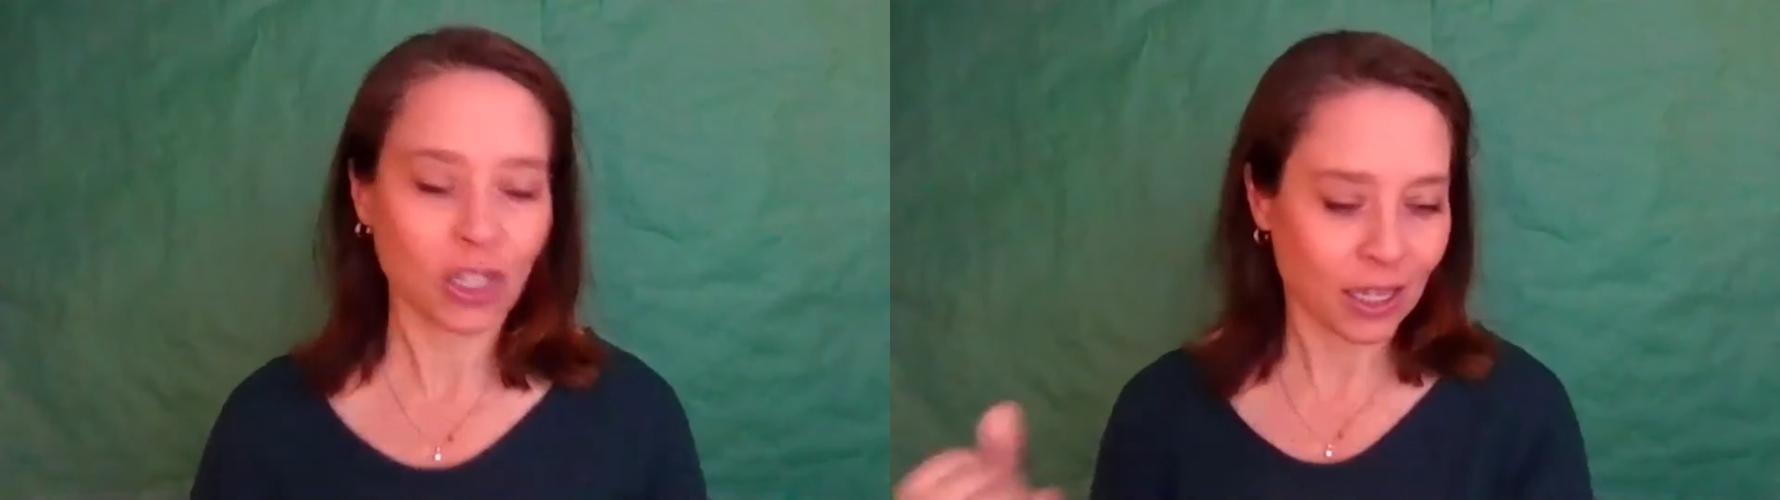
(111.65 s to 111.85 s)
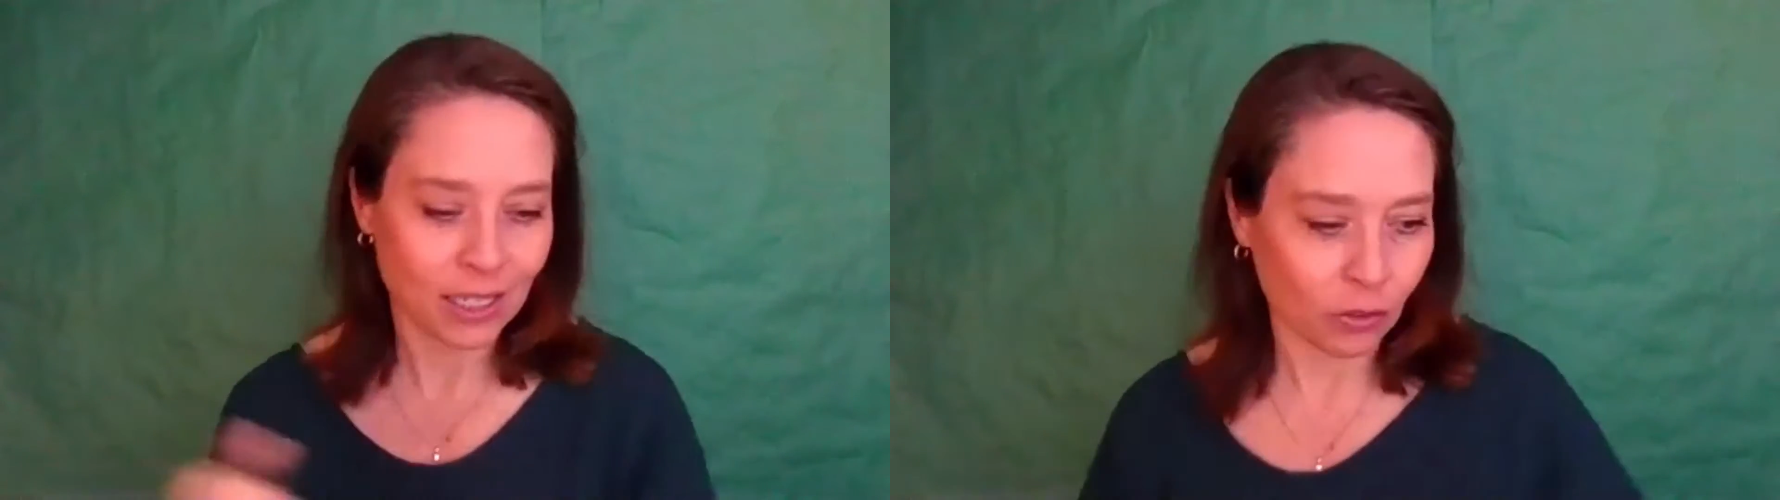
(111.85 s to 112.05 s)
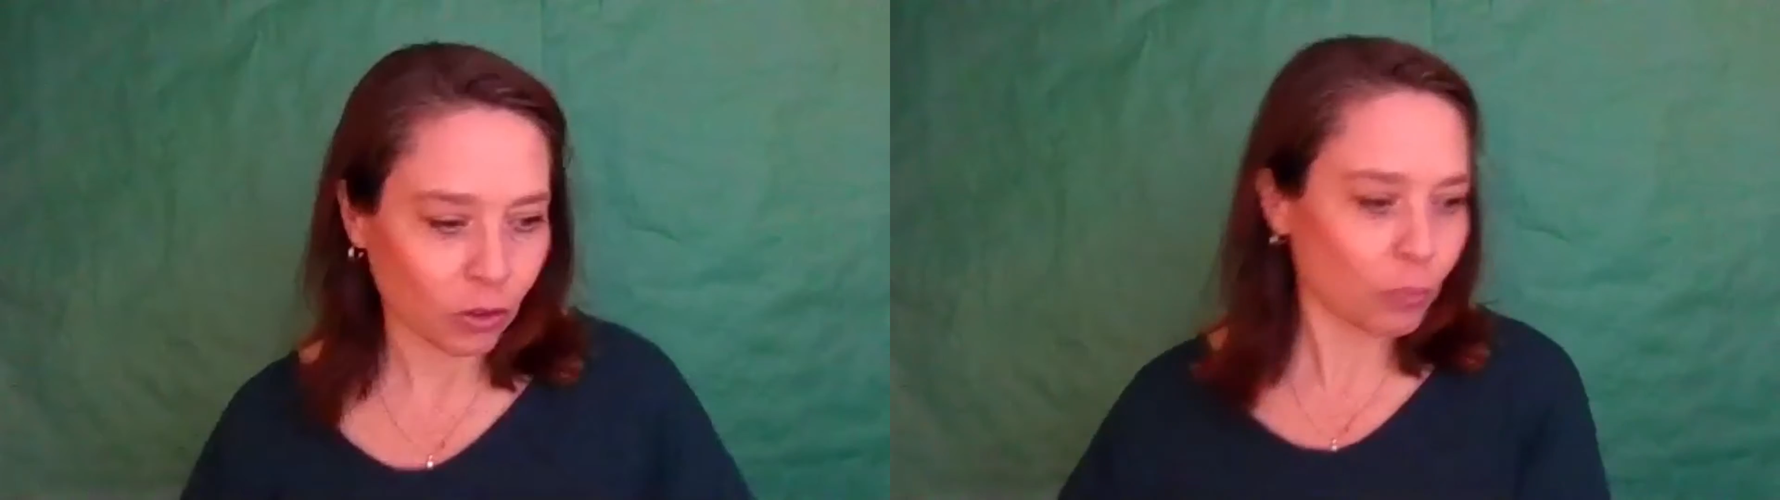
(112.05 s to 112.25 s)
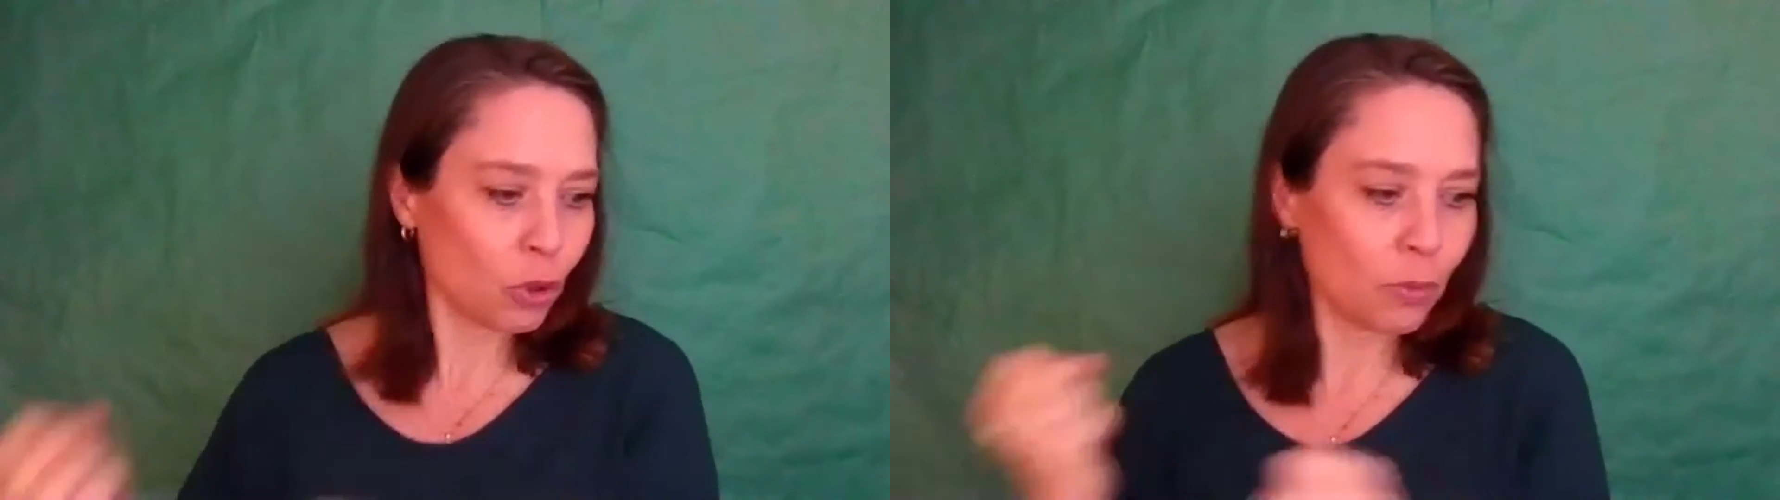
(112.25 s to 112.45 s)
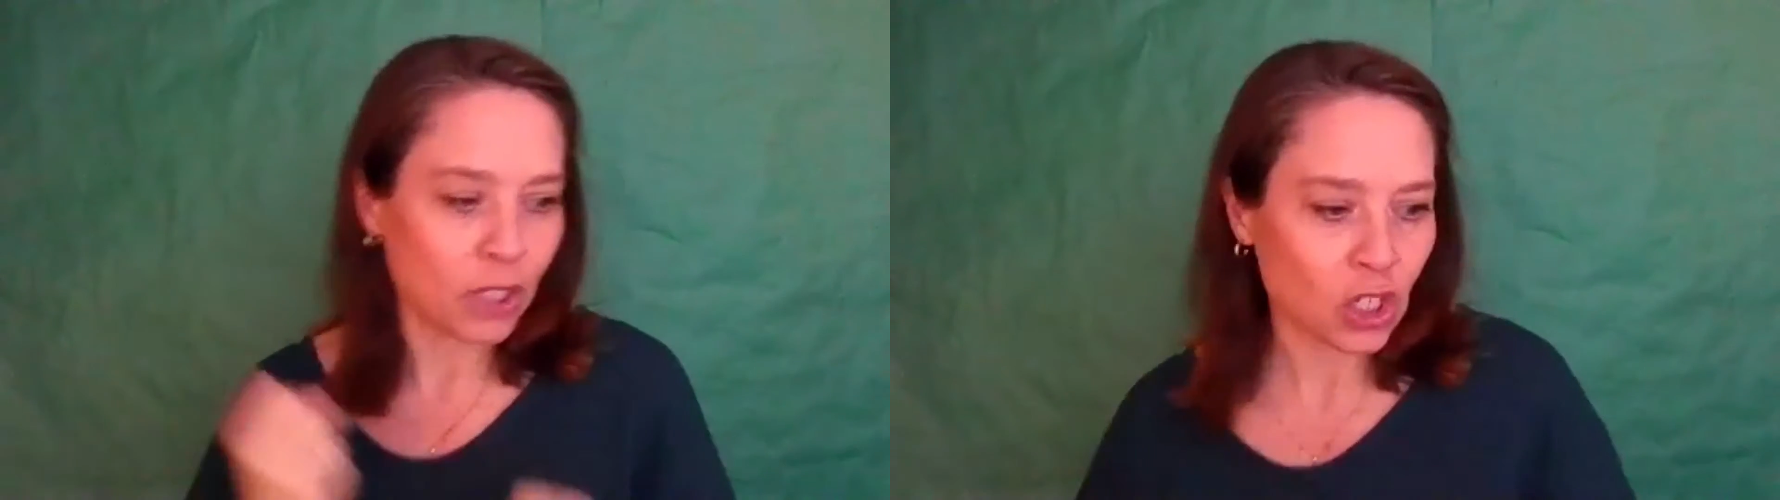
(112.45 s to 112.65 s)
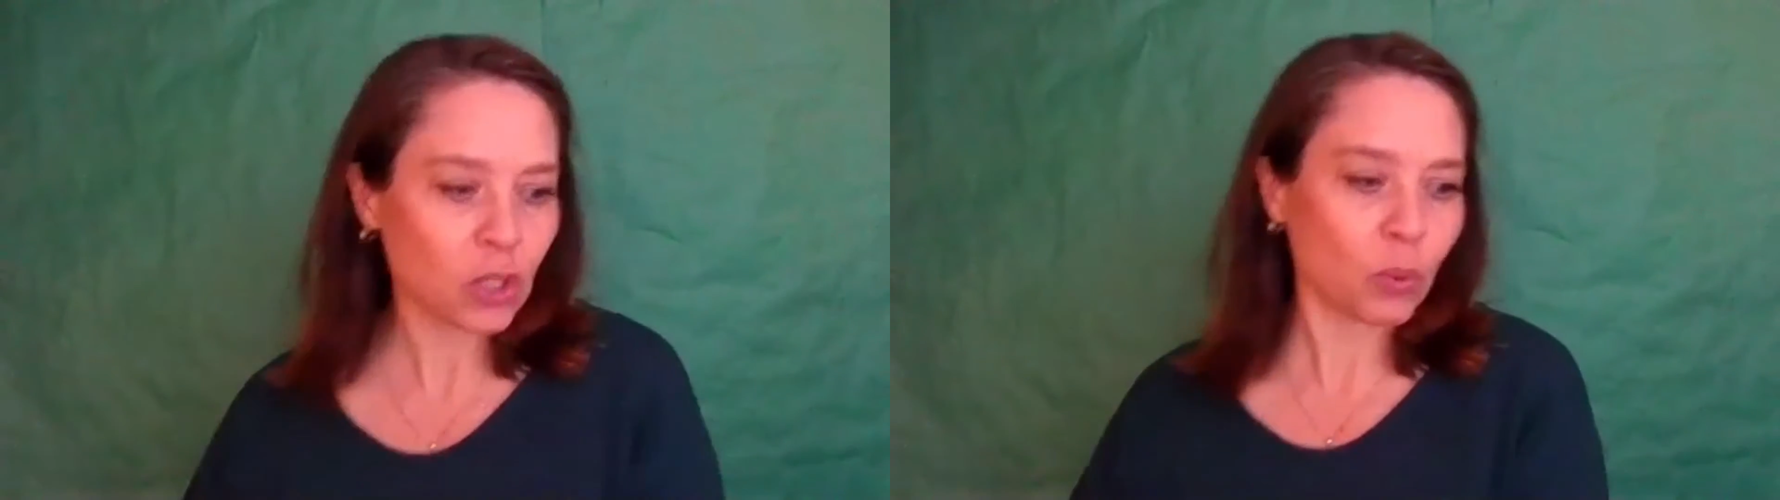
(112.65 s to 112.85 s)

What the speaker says: She gets out the broom and she